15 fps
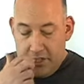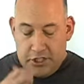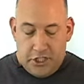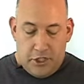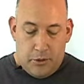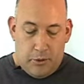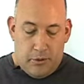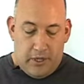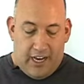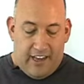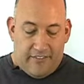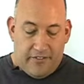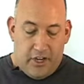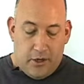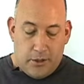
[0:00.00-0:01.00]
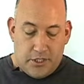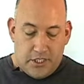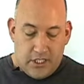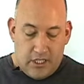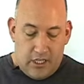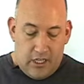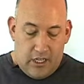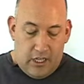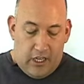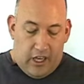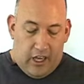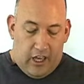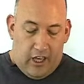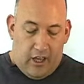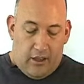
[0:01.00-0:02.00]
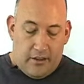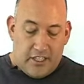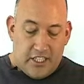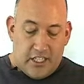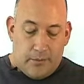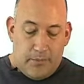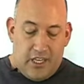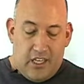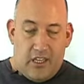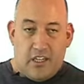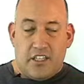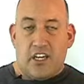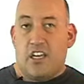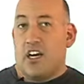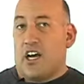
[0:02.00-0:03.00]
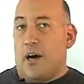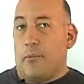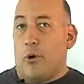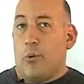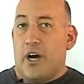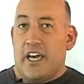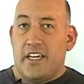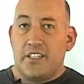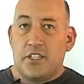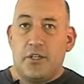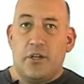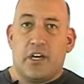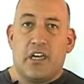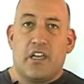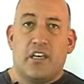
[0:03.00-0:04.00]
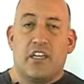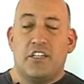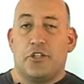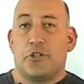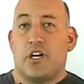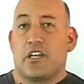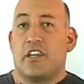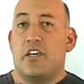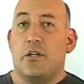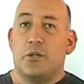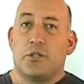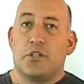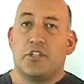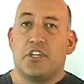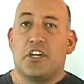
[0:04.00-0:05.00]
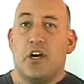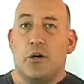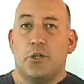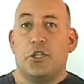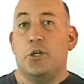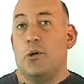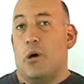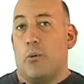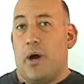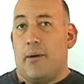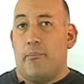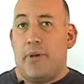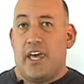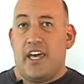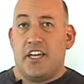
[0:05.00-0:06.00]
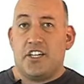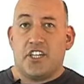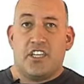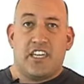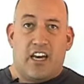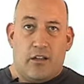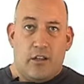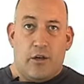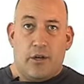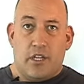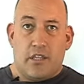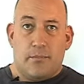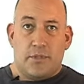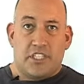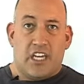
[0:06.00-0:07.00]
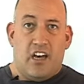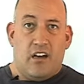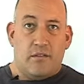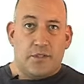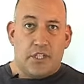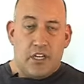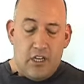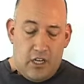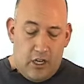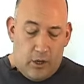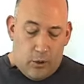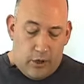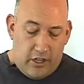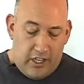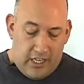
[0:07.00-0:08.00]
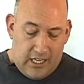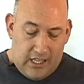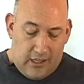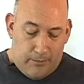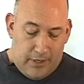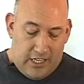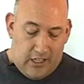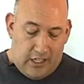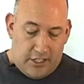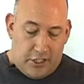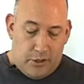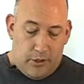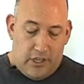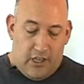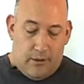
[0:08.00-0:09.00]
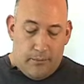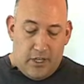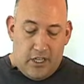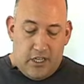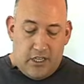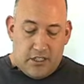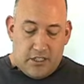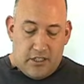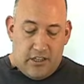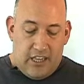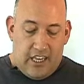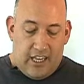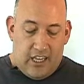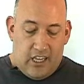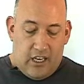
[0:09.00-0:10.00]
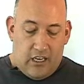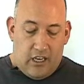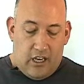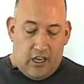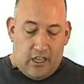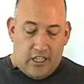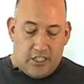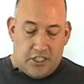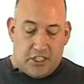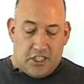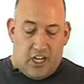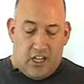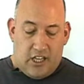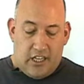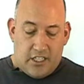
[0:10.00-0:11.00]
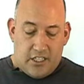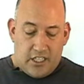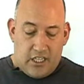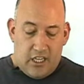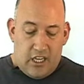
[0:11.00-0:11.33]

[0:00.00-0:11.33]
to iPhones. This can be done a couple ways. You can instruct the users to go to a web page and download it themselves, or you can email it to them so they can install it.